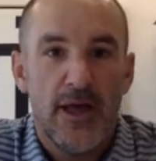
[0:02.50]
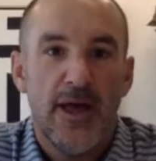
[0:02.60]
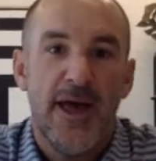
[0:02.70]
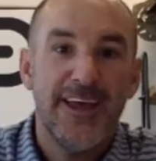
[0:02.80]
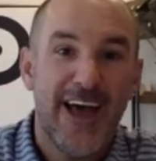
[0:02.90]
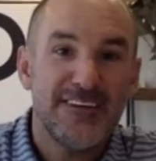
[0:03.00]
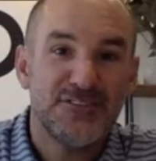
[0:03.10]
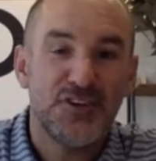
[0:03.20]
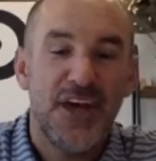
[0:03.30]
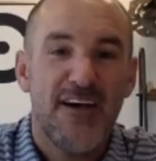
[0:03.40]
Hey guys,
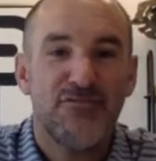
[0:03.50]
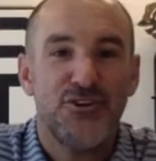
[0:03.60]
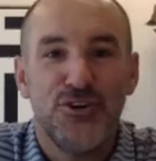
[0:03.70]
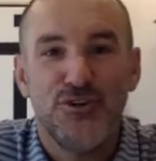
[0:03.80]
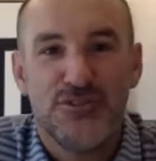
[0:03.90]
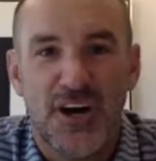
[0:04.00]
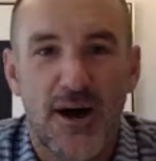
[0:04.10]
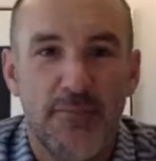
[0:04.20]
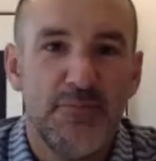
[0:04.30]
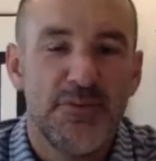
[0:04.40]
good afternoon.
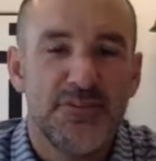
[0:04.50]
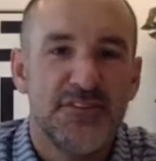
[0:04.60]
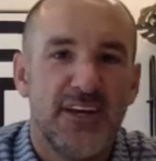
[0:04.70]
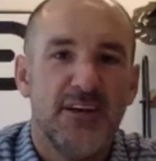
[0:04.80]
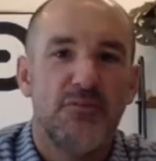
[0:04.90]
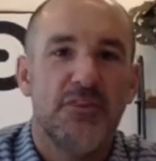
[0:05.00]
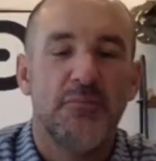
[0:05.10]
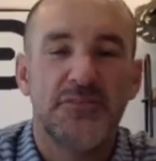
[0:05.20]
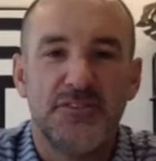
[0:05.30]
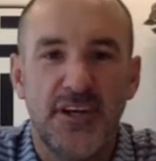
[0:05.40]
Tommy Pastana with the
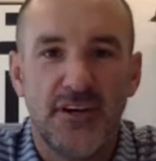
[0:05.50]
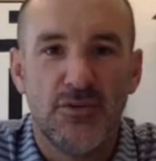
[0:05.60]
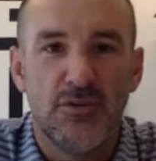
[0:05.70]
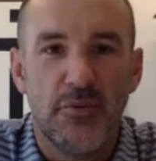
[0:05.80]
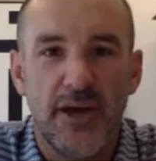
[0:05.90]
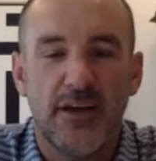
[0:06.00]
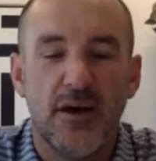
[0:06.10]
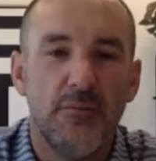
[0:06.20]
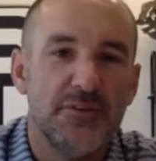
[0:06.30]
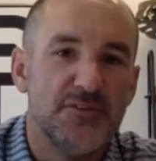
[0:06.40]
Pastana Group at
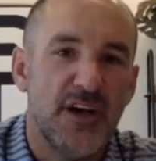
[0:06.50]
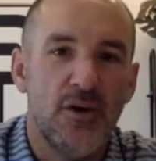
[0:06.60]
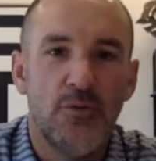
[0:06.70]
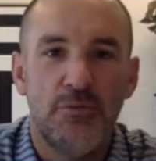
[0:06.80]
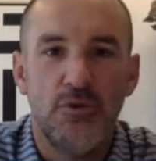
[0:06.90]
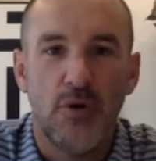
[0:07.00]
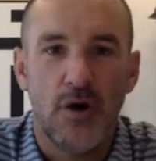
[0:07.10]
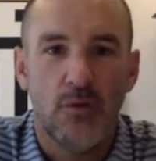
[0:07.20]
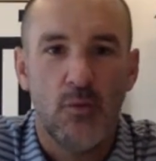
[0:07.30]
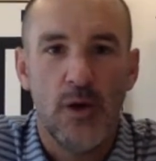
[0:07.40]
Compass. I hope you
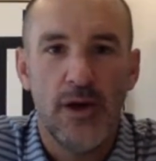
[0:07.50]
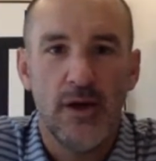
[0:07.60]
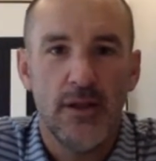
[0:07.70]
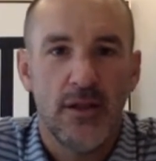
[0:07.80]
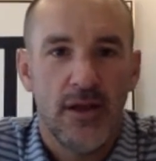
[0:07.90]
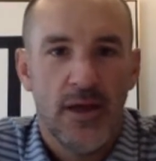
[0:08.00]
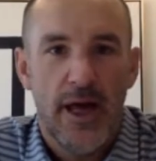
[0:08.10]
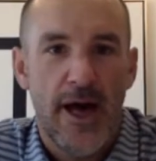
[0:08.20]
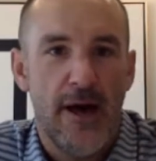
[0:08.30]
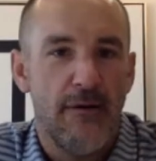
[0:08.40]
are well.
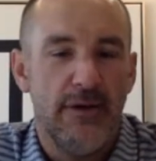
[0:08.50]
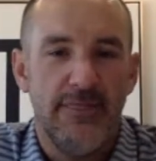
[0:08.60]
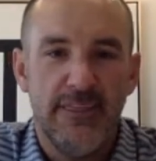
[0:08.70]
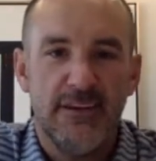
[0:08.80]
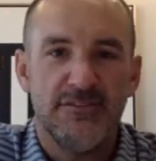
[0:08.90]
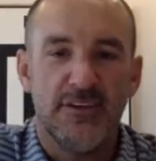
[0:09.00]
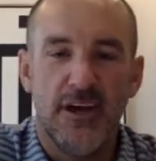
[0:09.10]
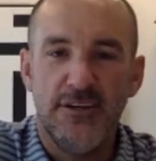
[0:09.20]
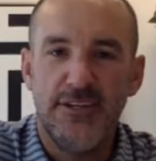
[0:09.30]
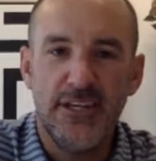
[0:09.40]
In this
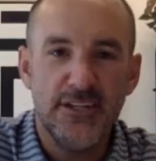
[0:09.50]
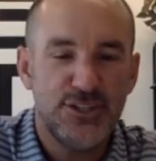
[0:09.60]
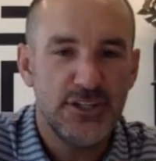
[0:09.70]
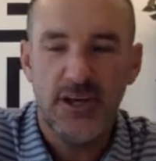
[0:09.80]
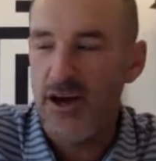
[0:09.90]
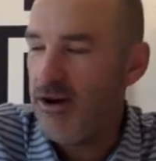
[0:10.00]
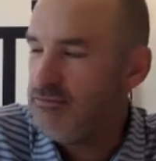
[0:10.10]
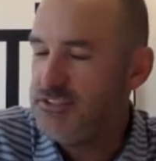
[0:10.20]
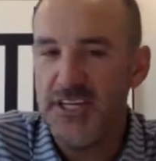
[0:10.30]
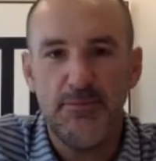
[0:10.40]
edition of
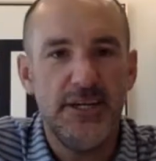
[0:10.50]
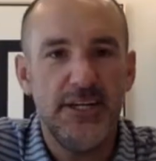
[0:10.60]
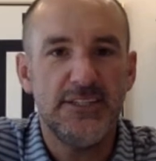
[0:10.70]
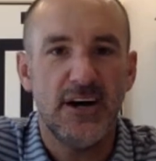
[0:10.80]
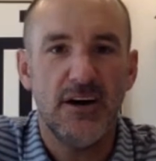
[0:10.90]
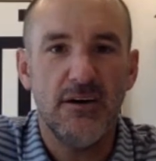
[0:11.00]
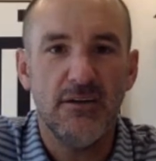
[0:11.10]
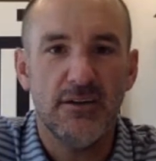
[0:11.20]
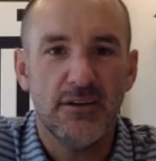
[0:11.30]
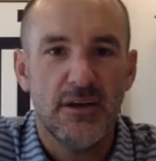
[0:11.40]
TP Talk,
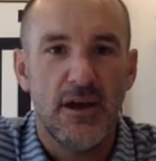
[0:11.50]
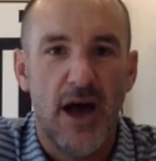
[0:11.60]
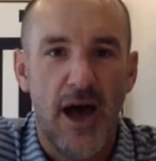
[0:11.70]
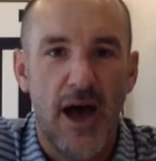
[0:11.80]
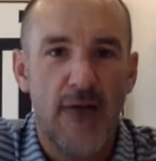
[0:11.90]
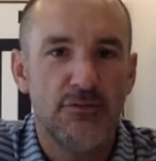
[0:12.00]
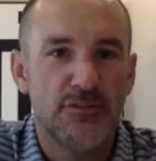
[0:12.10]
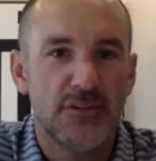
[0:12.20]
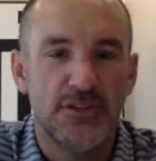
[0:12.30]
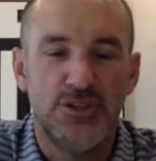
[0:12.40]
I was
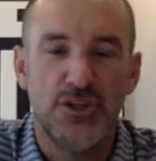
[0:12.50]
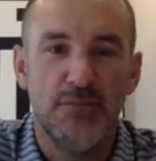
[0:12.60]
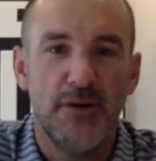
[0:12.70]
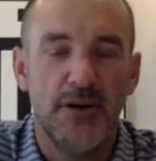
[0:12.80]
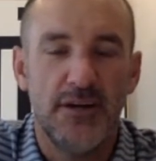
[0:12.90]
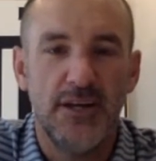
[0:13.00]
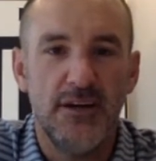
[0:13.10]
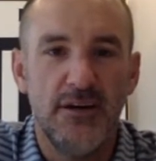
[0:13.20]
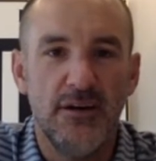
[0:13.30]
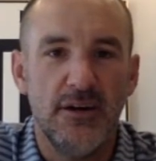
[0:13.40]
going to jump on
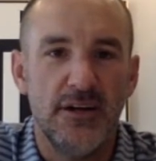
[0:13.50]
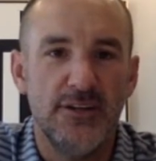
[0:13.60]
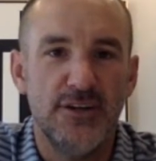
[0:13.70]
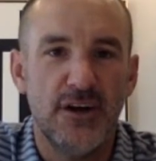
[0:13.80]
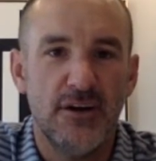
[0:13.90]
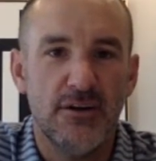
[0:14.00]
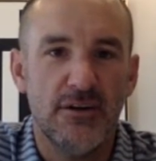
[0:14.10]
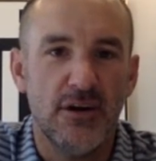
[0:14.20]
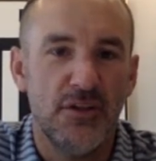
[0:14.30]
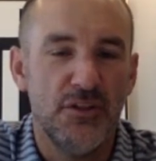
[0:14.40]
here and talk
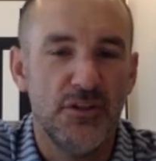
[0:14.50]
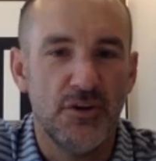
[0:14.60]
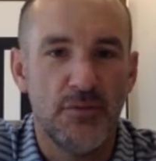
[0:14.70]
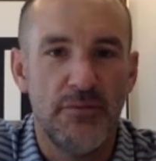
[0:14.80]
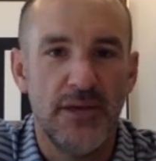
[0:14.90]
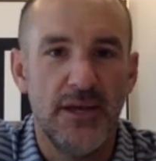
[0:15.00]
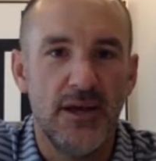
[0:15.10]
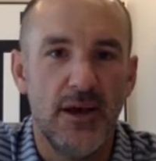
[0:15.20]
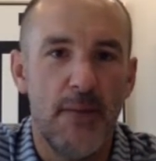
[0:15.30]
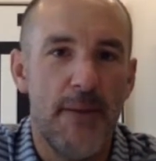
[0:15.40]
a little bit
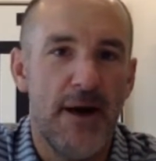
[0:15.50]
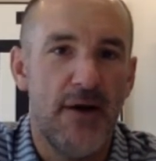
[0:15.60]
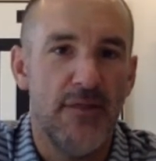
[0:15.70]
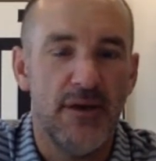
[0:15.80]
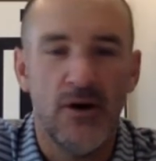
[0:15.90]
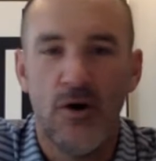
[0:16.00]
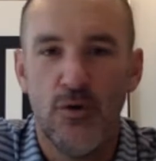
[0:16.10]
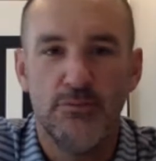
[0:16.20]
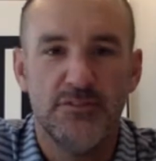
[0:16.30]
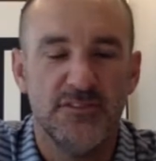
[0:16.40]
about the
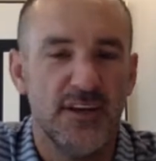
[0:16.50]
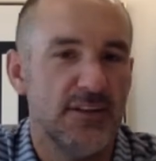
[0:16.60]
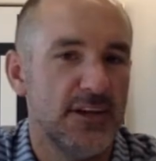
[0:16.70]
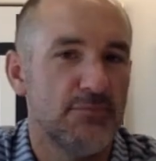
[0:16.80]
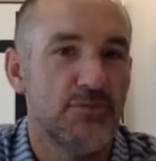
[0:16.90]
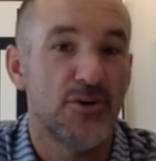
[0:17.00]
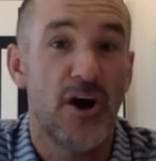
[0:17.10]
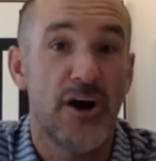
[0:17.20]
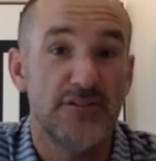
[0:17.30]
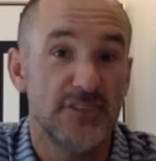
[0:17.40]
home selling
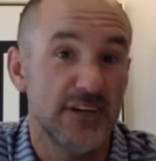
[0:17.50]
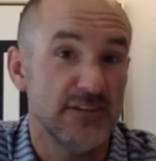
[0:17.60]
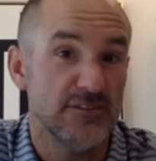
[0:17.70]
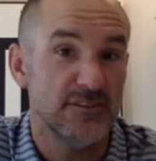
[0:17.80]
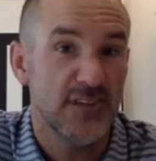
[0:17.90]
process.